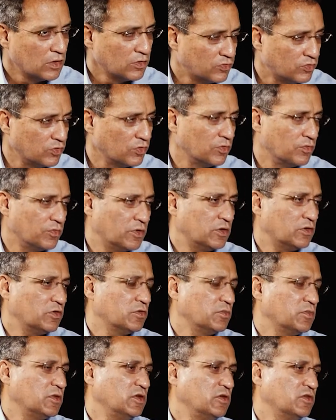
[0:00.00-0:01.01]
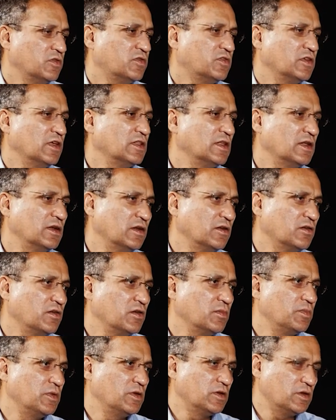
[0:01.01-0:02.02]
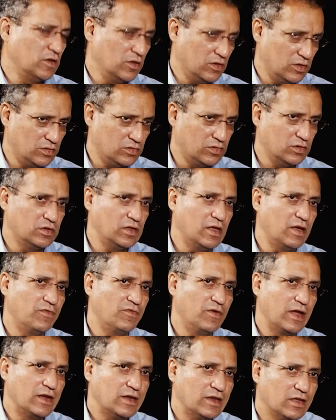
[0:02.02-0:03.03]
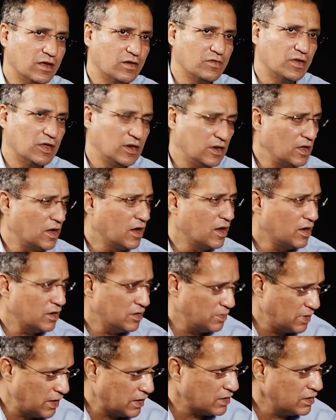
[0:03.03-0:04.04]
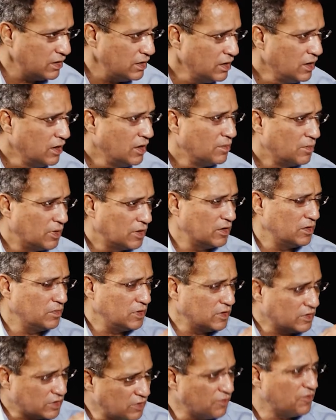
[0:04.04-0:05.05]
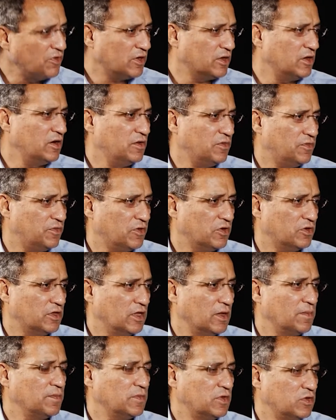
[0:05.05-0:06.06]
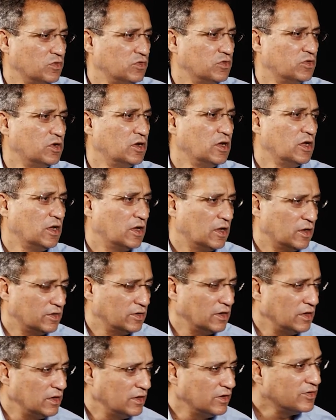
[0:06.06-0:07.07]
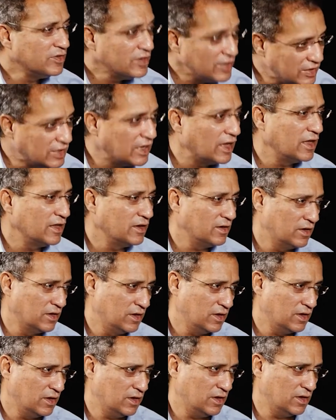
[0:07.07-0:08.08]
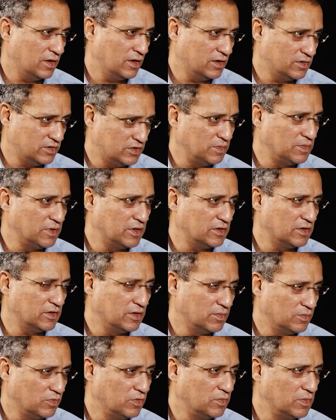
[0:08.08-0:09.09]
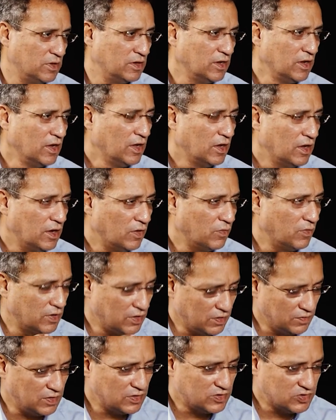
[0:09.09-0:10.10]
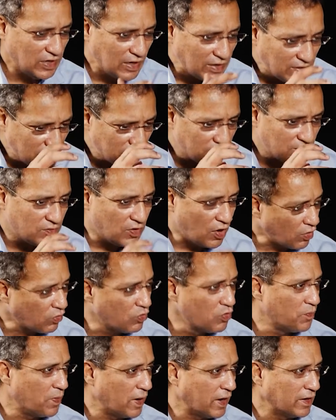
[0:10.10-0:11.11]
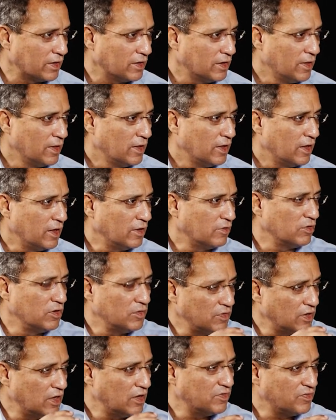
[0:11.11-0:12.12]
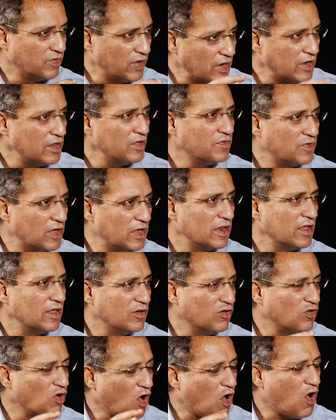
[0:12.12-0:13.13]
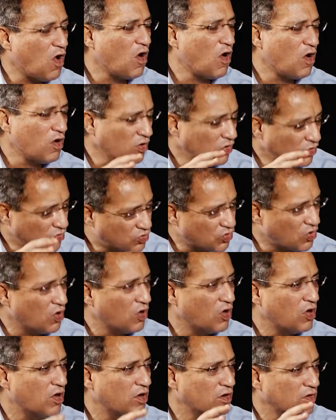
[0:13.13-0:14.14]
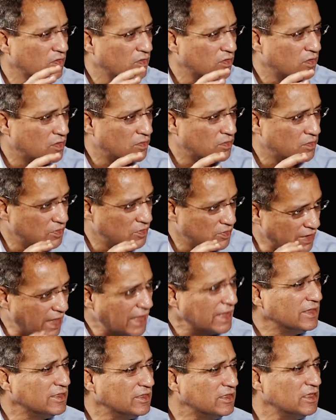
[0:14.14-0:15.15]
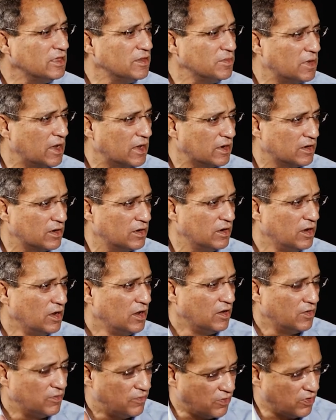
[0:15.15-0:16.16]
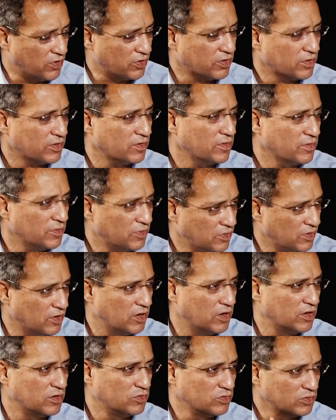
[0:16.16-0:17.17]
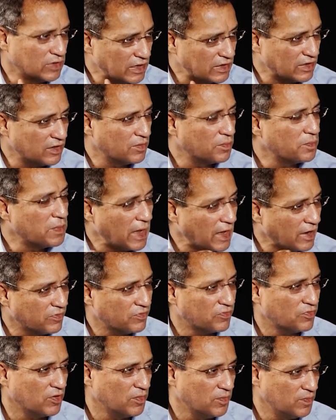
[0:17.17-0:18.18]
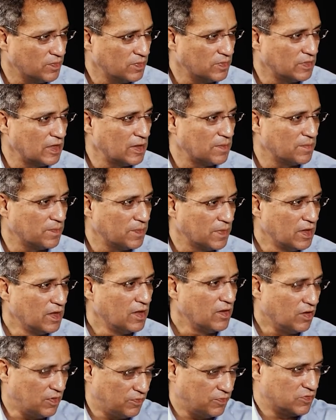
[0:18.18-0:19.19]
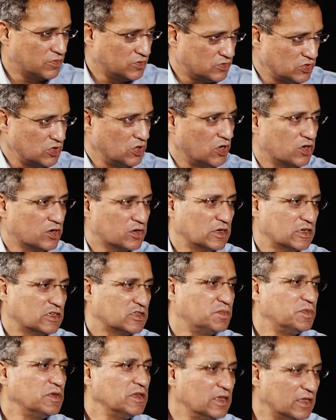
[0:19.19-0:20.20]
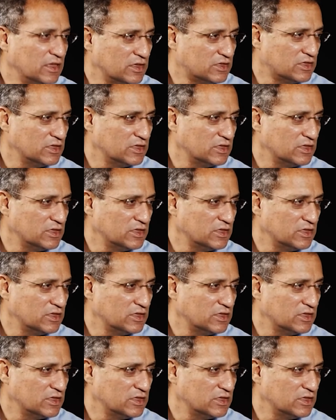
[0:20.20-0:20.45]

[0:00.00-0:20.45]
So what we are meant to say, that it will be, although they are fighting a very hard battle, but it will be difficult for them to really regain Tibet at the moment. Whatever Chinese have occupied, it will be a very, very long, drawn, lengthy battle for to get it back from them. Of course, your experience.